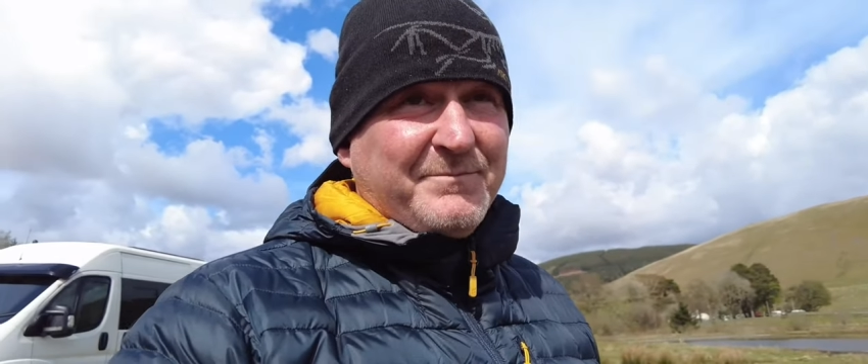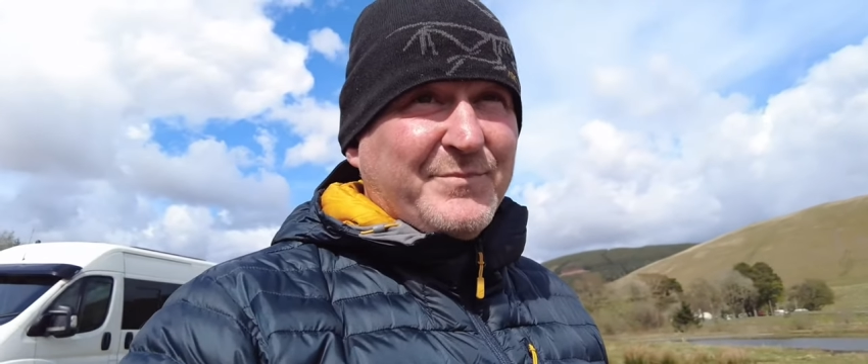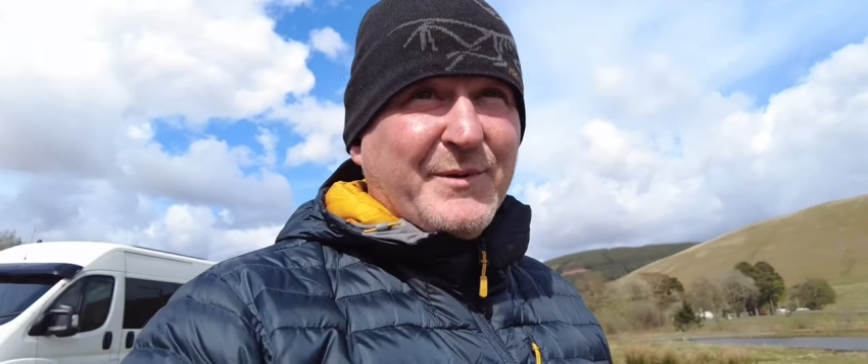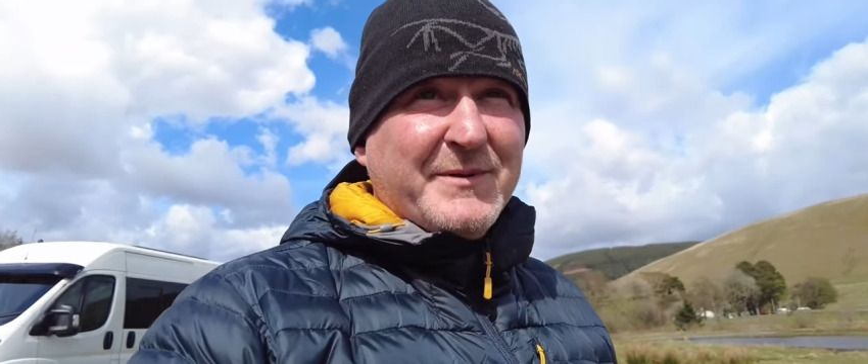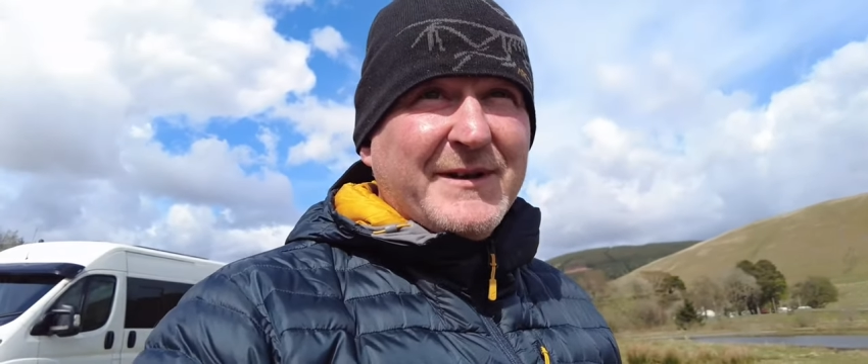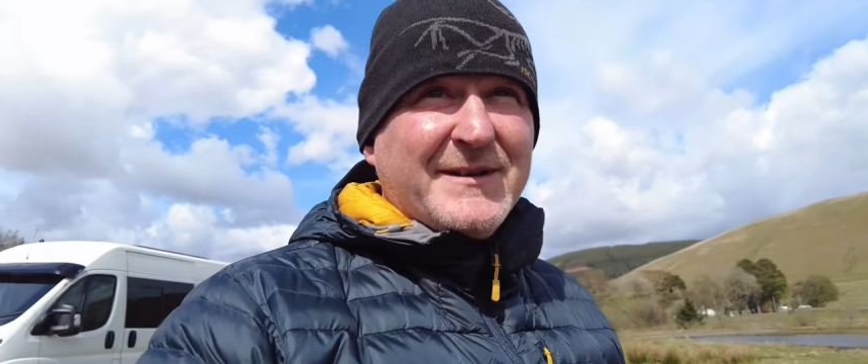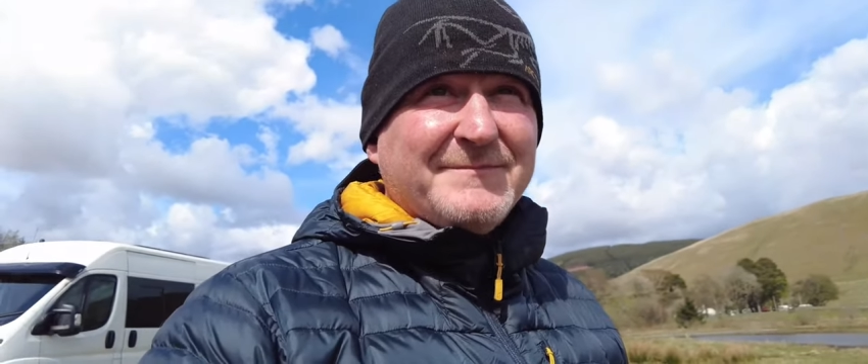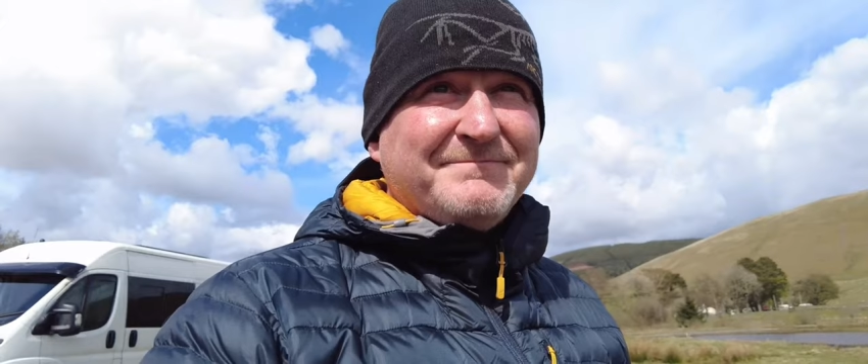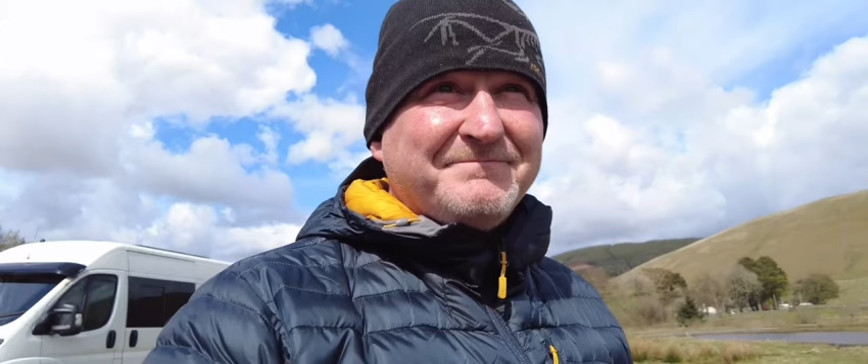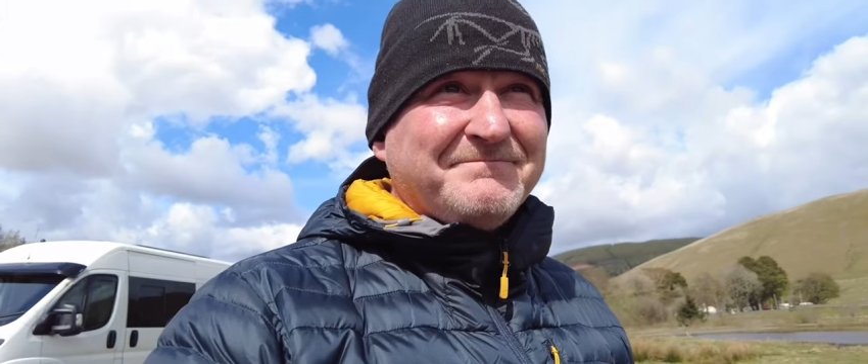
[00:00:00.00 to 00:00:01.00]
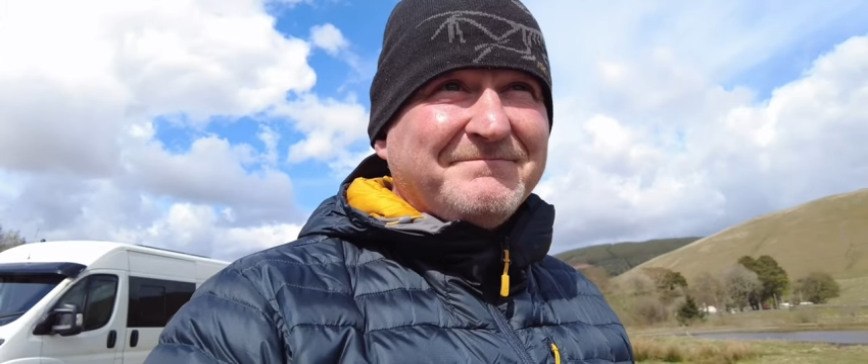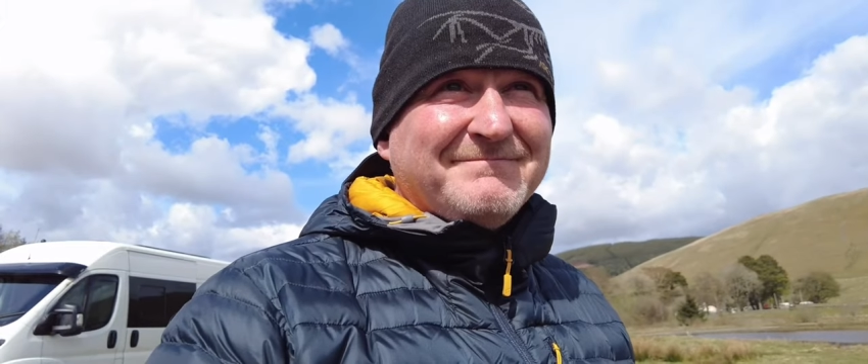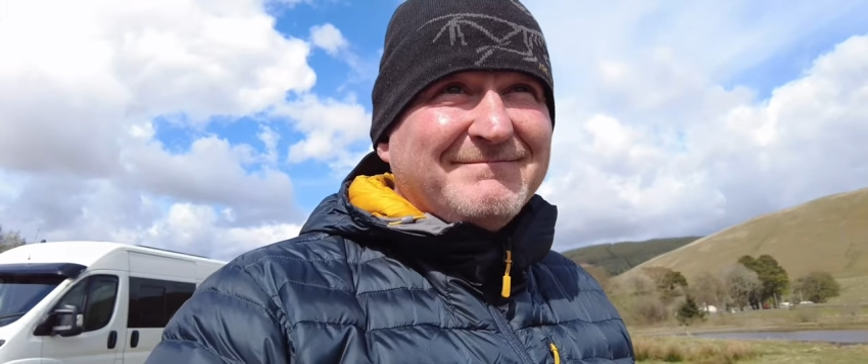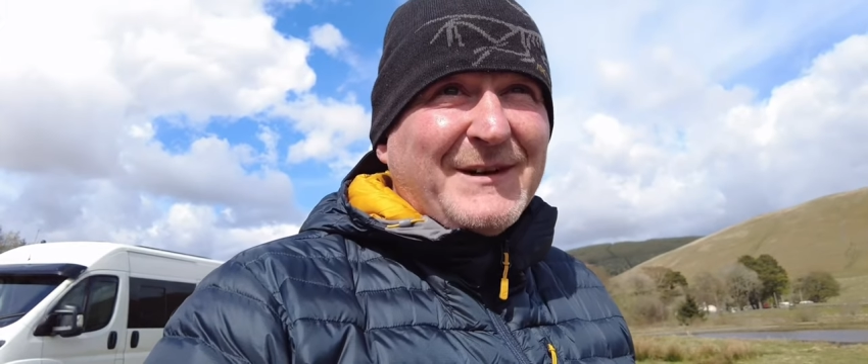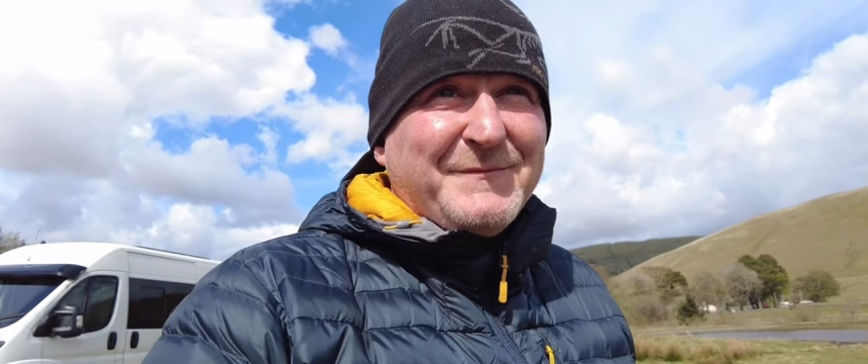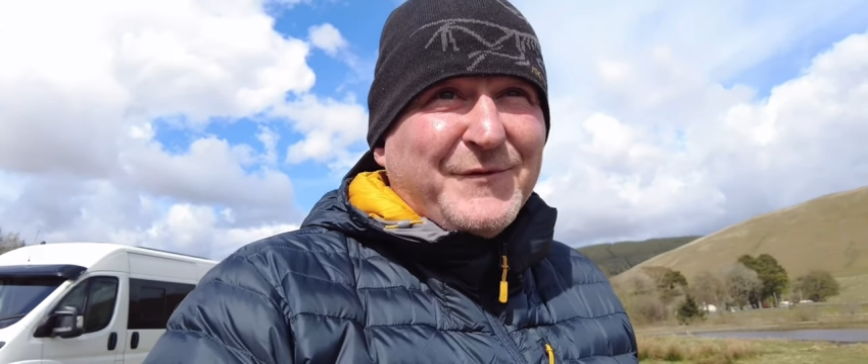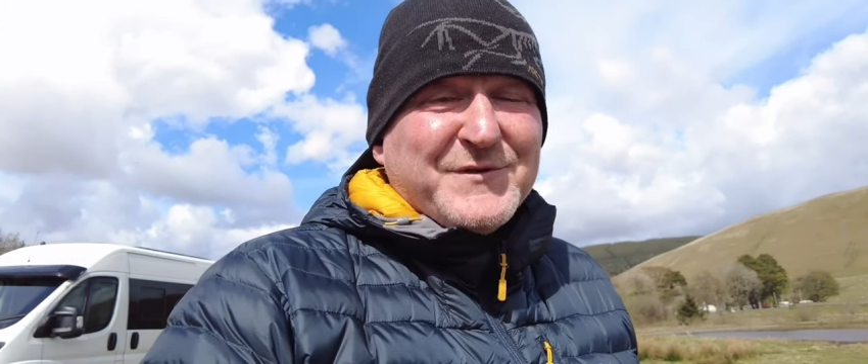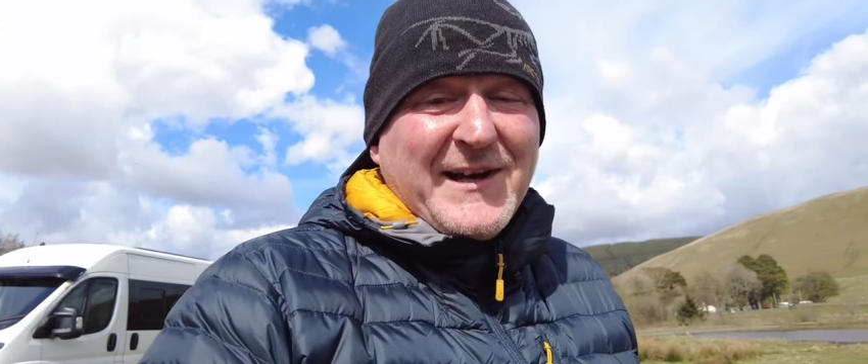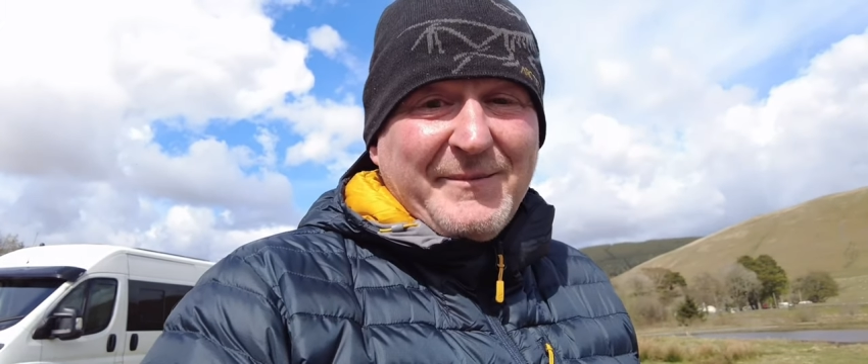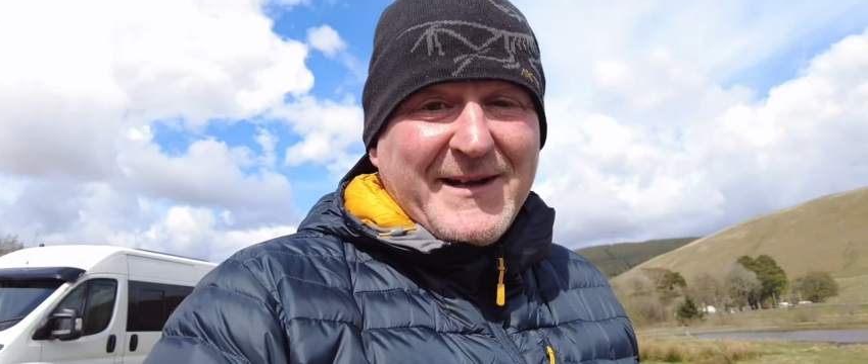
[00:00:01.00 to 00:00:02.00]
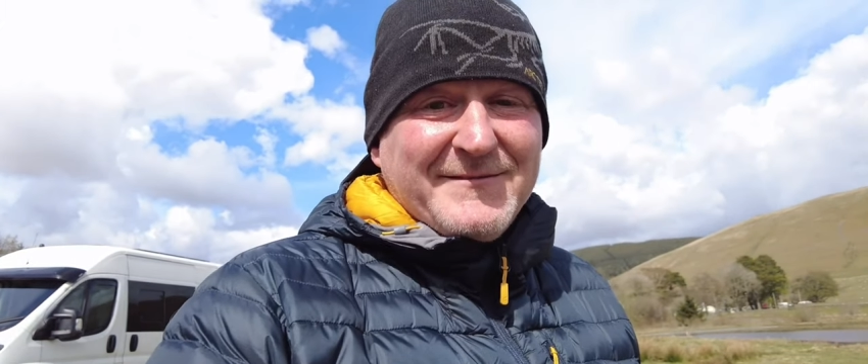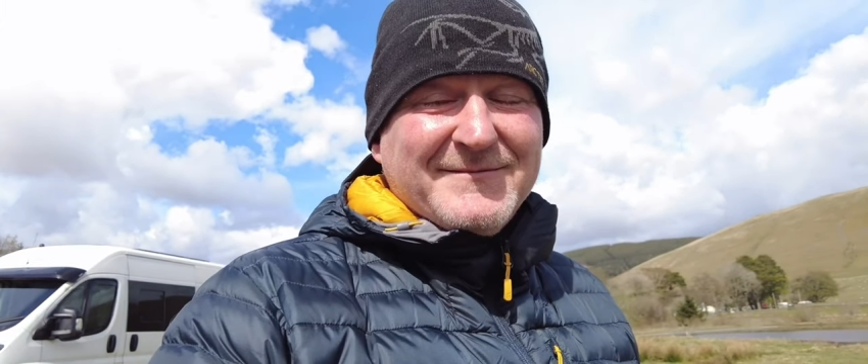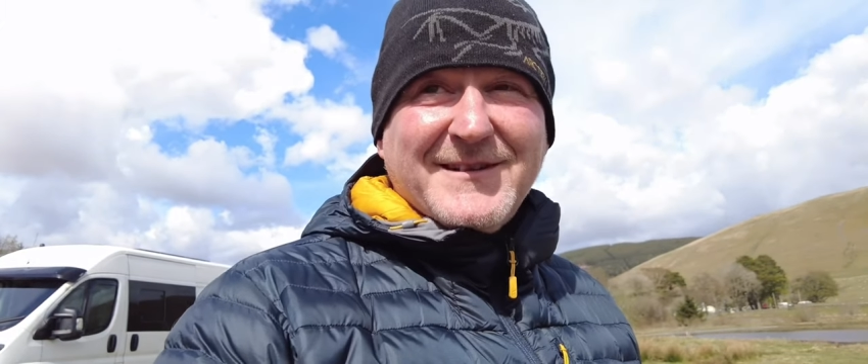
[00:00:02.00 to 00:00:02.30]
proper, I'm full-time now.